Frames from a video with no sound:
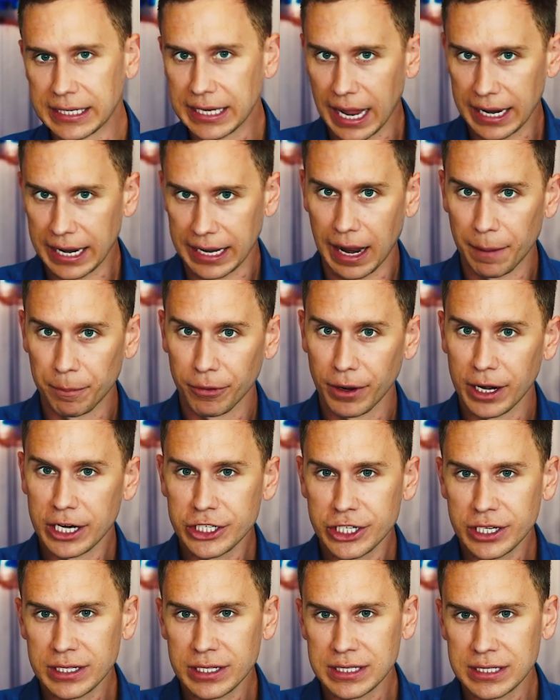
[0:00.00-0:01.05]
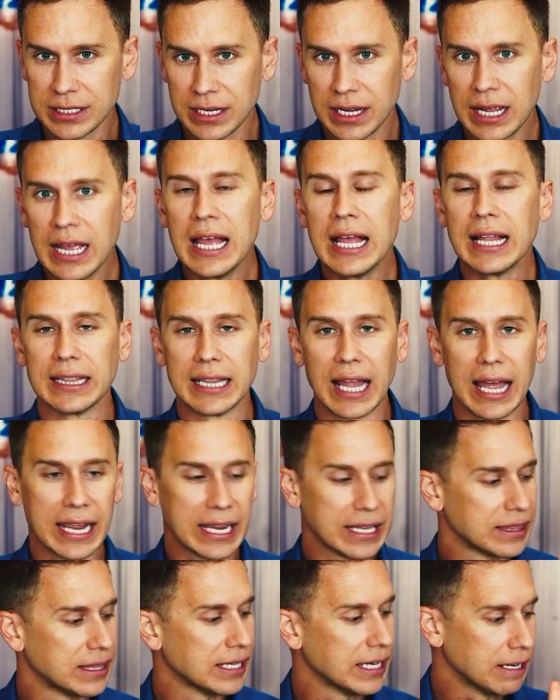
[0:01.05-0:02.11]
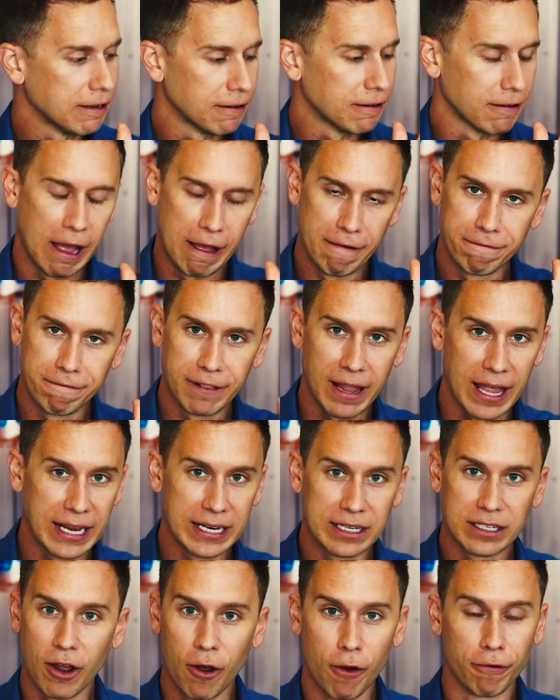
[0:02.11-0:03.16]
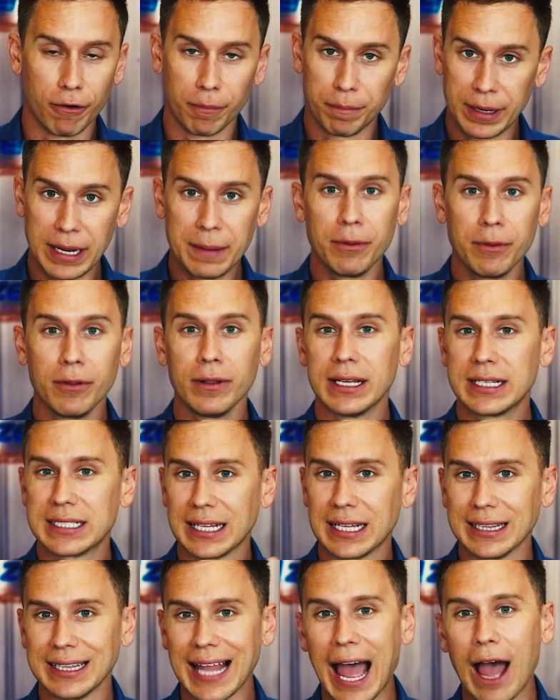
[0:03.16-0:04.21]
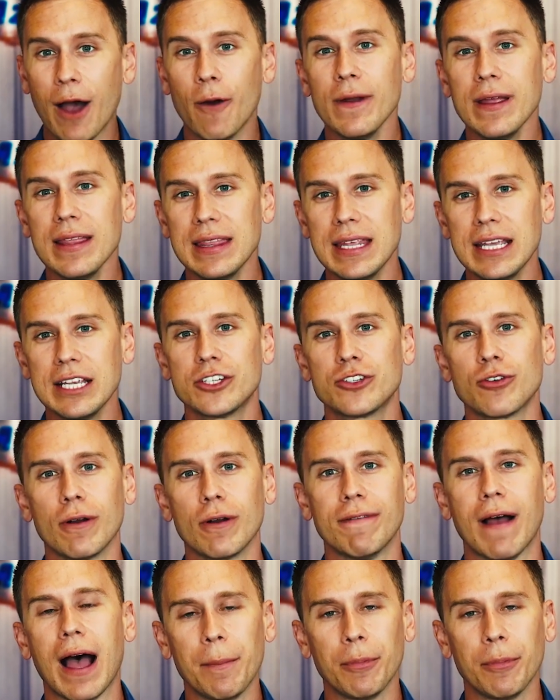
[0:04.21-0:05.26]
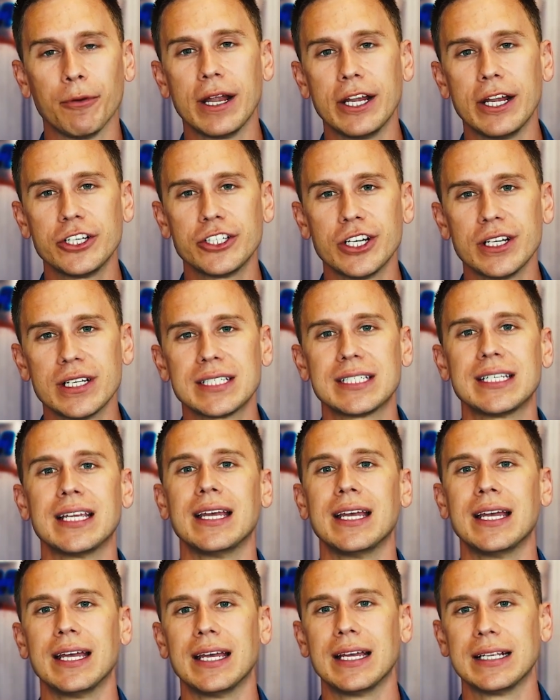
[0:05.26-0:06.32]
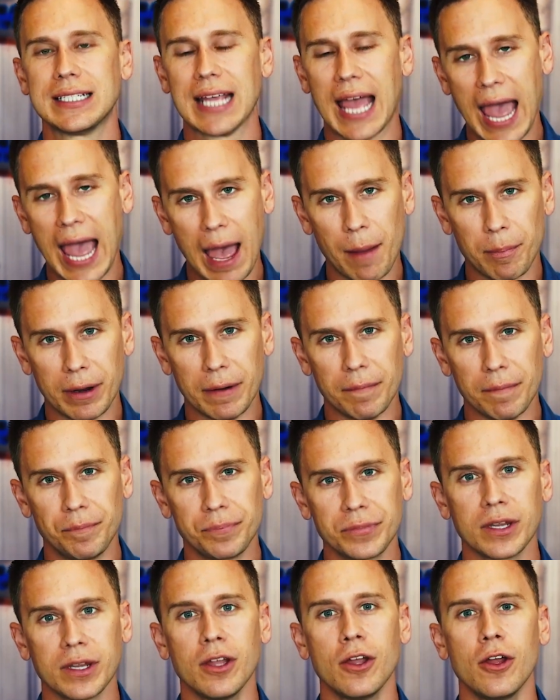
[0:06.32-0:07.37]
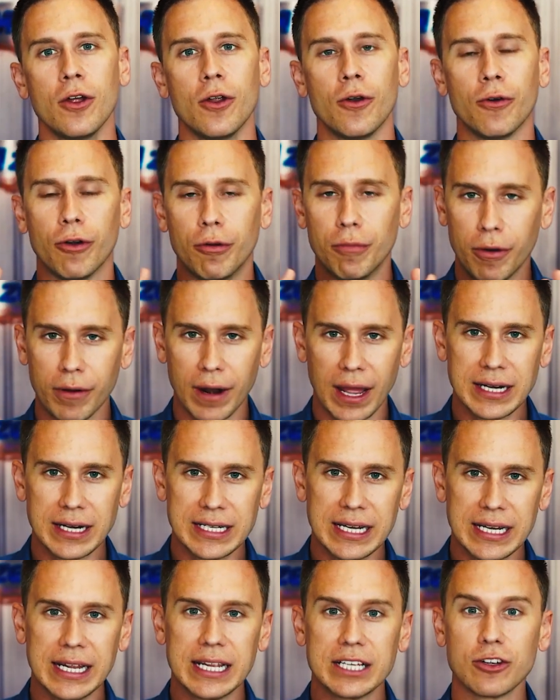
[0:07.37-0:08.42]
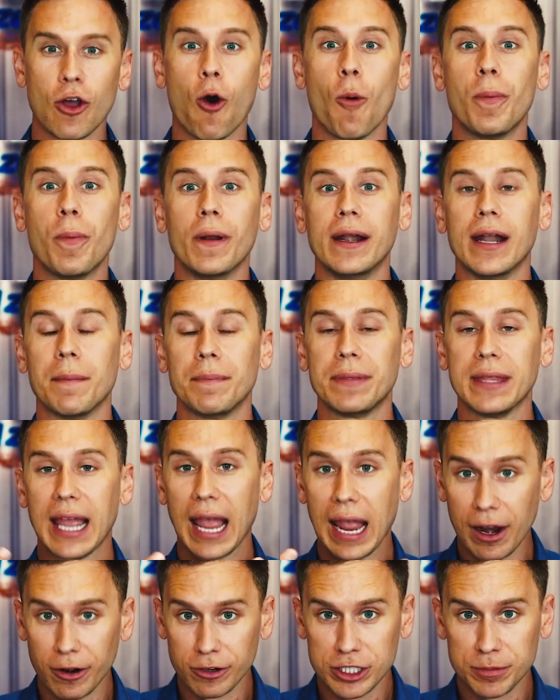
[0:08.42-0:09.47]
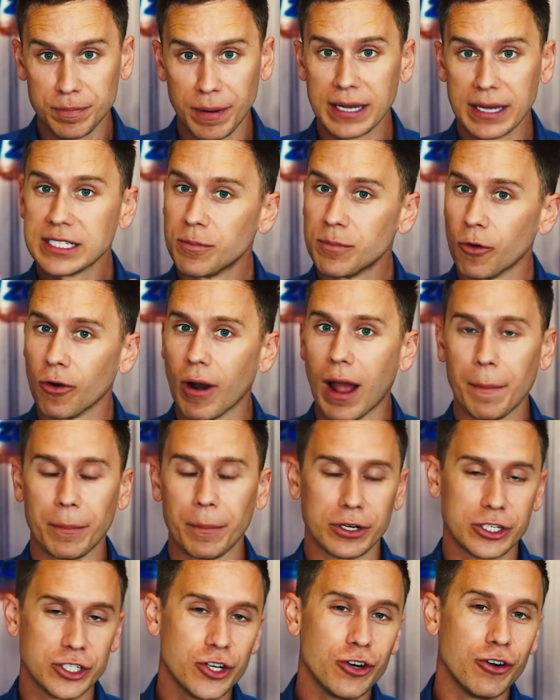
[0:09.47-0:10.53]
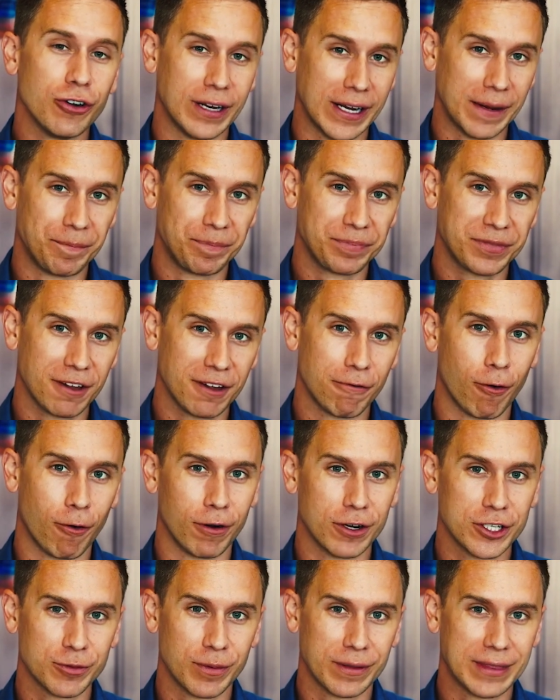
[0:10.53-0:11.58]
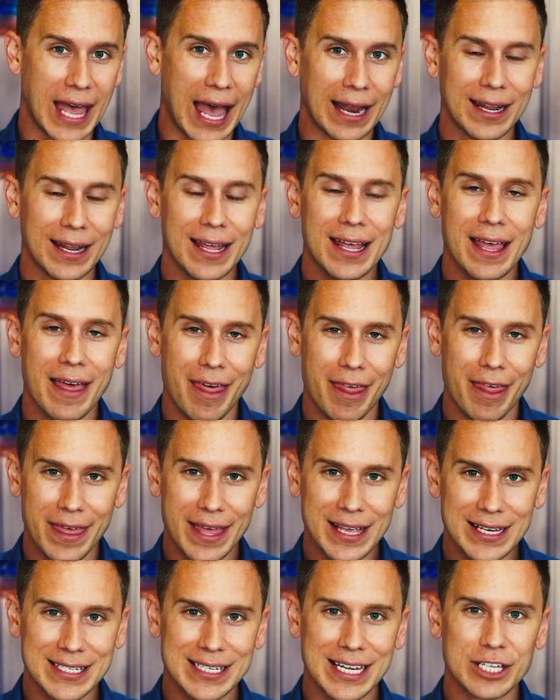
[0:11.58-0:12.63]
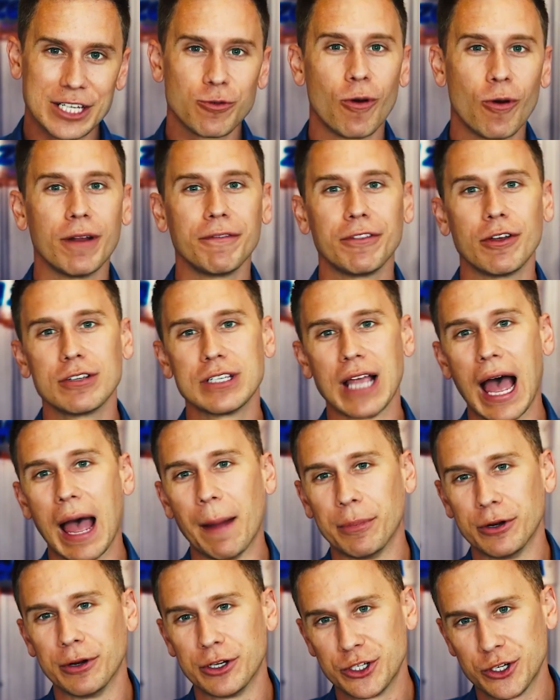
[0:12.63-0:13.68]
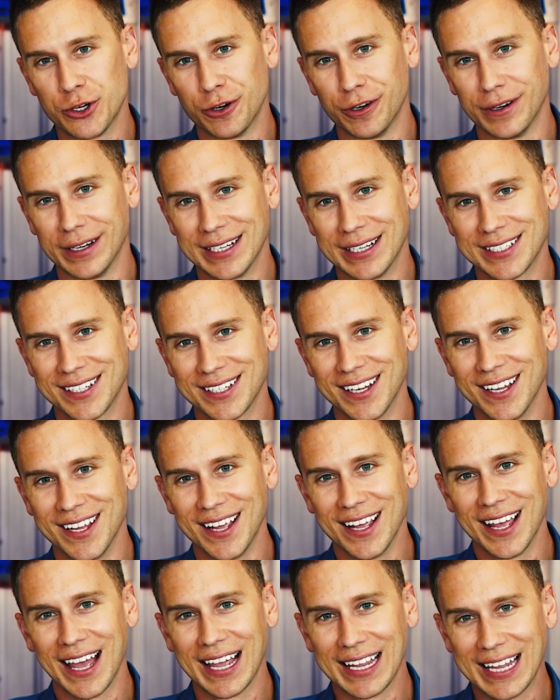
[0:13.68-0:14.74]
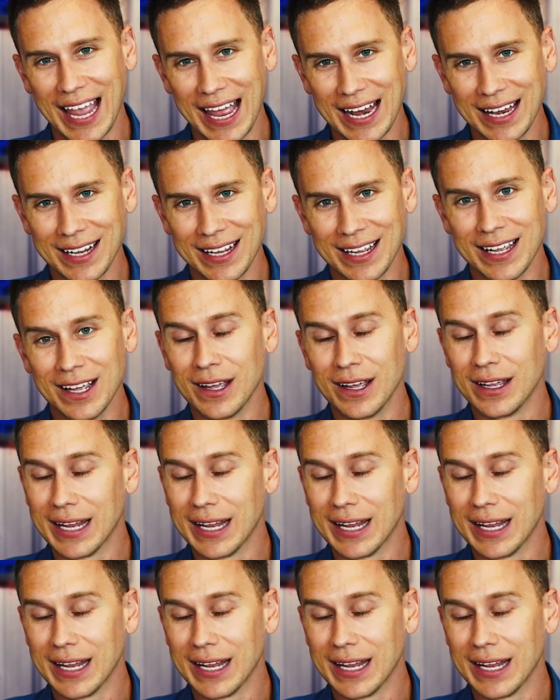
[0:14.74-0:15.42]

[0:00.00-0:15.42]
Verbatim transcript: like night operations, like the uh, flight over people. It's allowing these sort of operations to happen. Remote I D is opening up the airspace and more opportunity for us with that. This is one of those opportunities. Again,